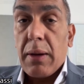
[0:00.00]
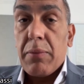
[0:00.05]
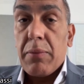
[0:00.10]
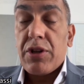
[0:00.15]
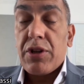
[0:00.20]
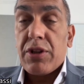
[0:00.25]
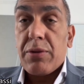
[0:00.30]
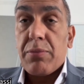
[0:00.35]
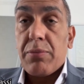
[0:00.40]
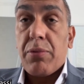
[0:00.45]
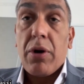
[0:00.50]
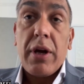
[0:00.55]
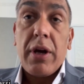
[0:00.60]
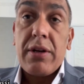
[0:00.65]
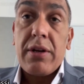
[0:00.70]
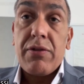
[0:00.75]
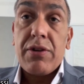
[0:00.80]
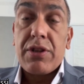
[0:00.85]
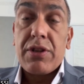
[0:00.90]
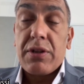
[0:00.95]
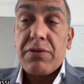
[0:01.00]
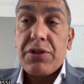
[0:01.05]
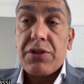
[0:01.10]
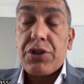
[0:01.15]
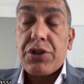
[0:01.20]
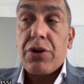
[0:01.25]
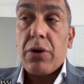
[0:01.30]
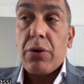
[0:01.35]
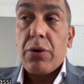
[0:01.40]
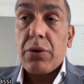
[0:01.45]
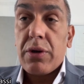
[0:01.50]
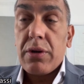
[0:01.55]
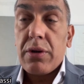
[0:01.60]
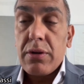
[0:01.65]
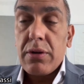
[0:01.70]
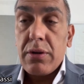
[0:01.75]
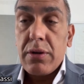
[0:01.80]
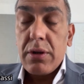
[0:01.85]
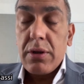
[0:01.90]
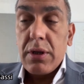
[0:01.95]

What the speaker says: damaging the brain, a risk of stroke,